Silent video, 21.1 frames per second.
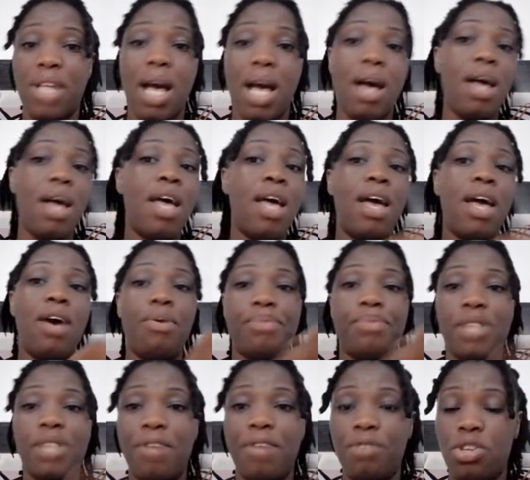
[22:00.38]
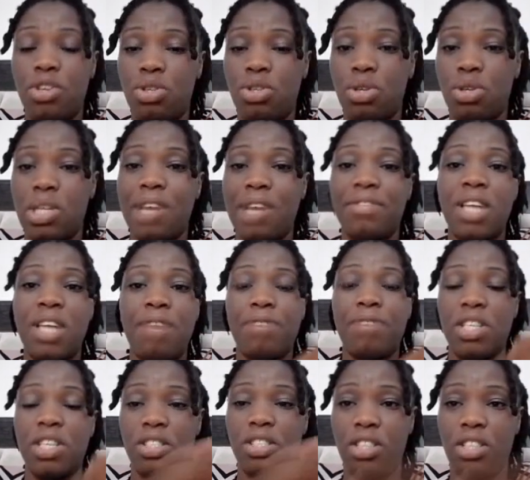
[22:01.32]
It's after observation,
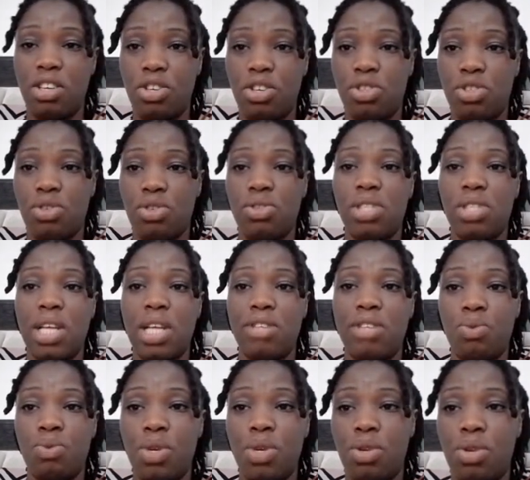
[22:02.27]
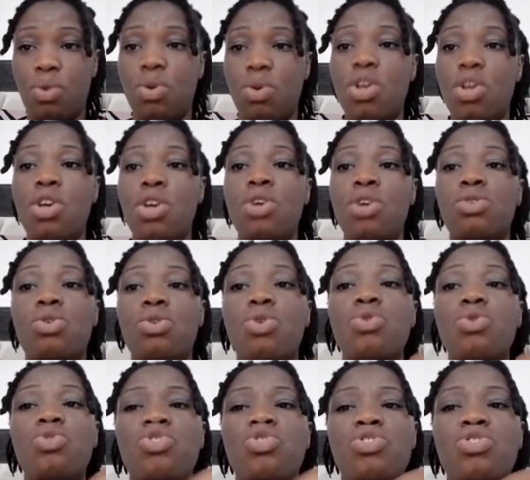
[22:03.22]
after investigations that you will know.
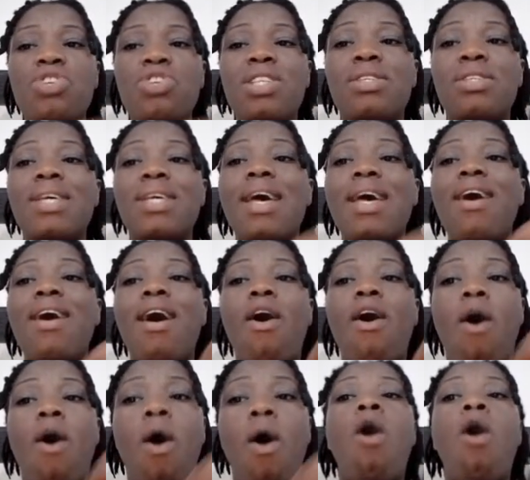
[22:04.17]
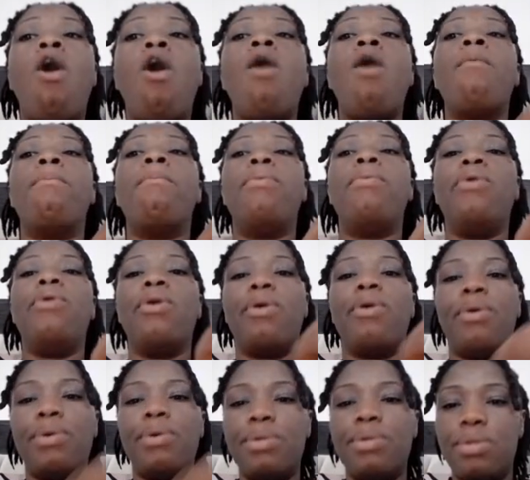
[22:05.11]
So you treat
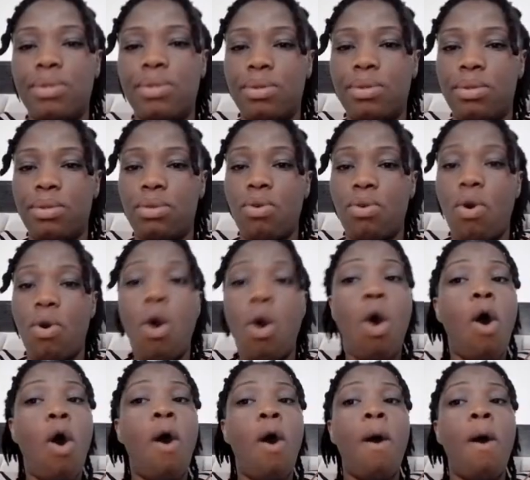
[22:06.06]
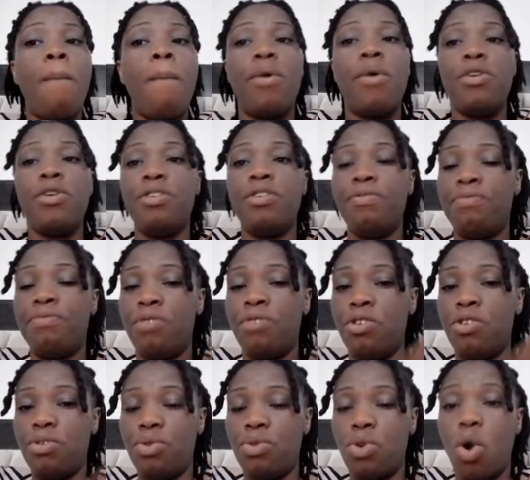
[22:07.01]
all blood, all
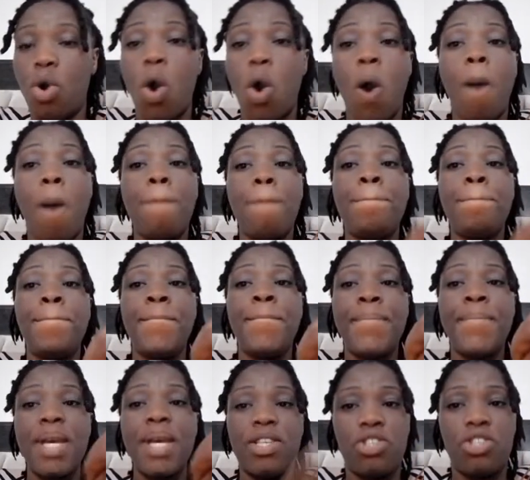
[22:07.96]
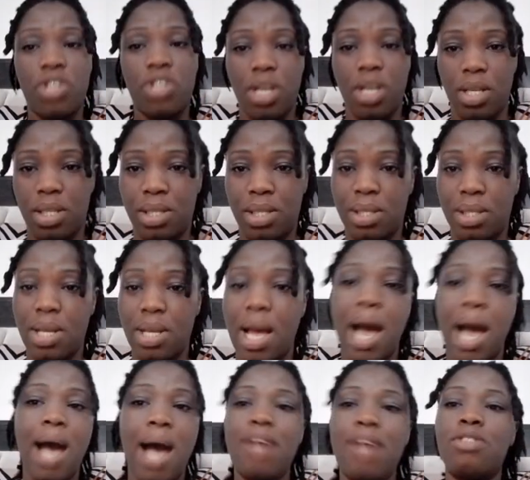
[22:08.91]
body fluid, all
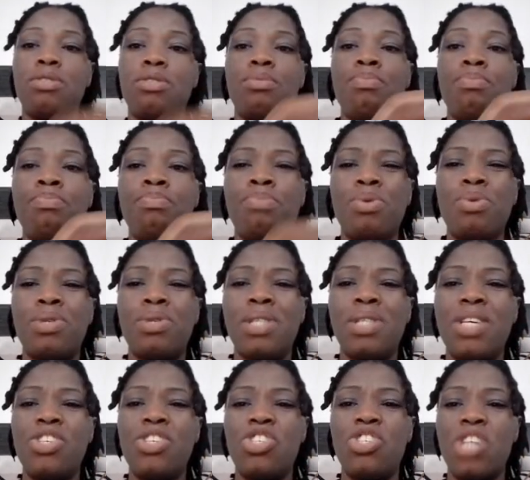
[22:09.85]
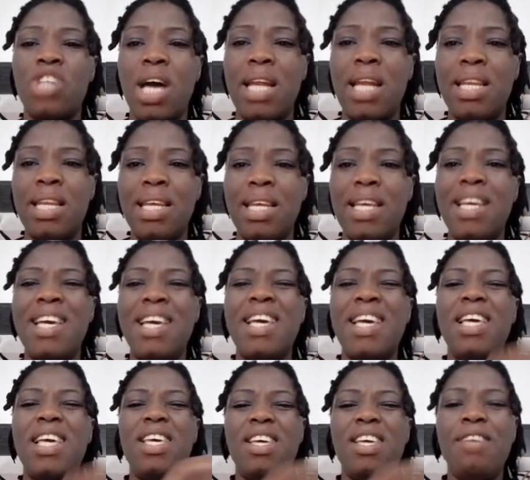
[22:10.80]
patients as
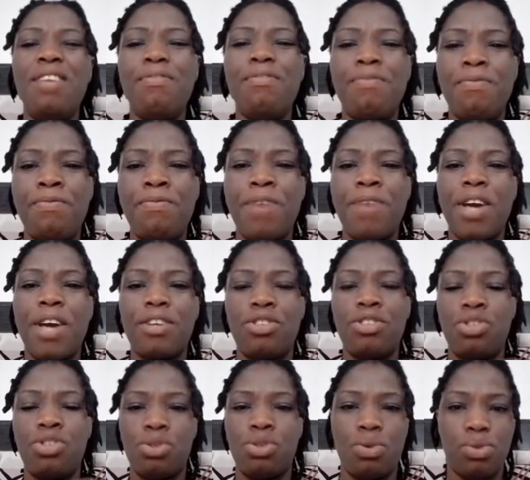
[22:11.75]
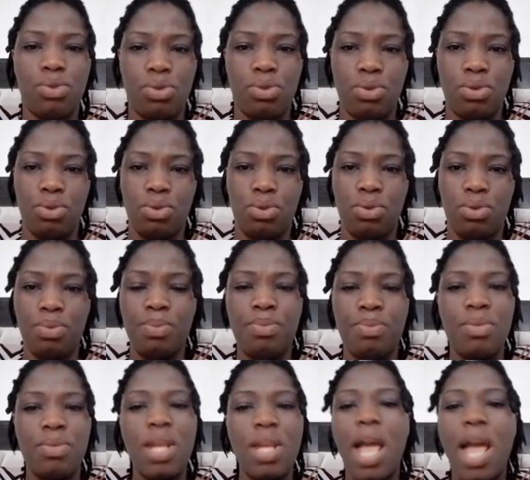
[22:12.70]
potentially
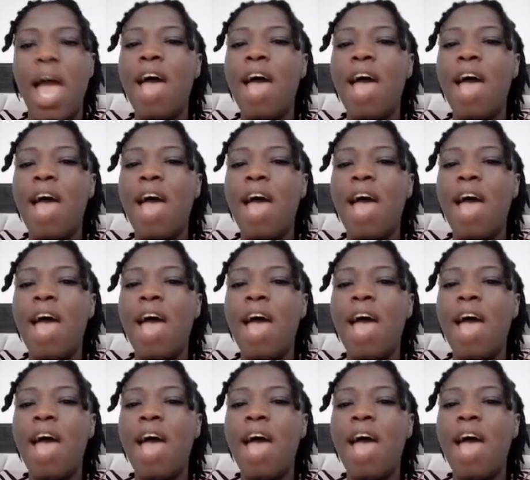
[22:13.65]
infectious.